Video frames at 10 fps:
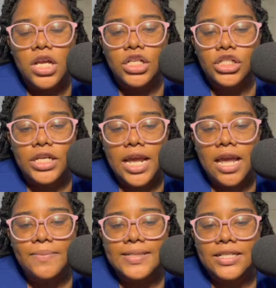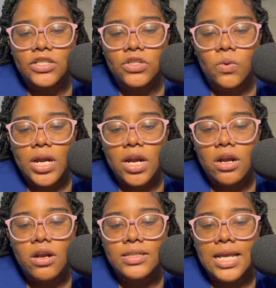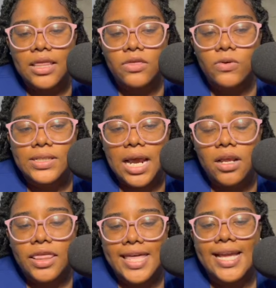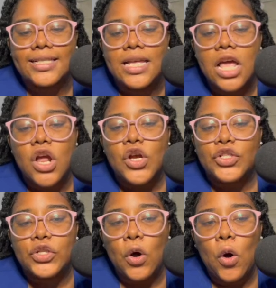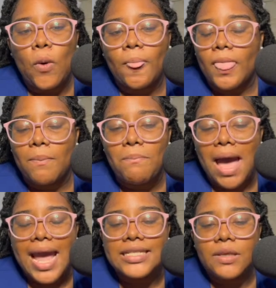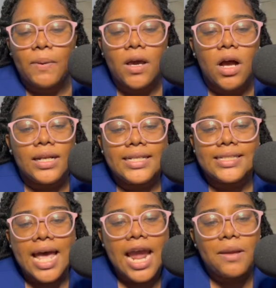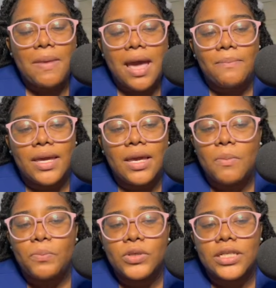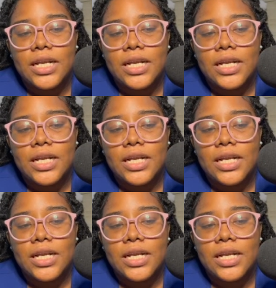shapes and squares and those kind of things. So my typical design might be putting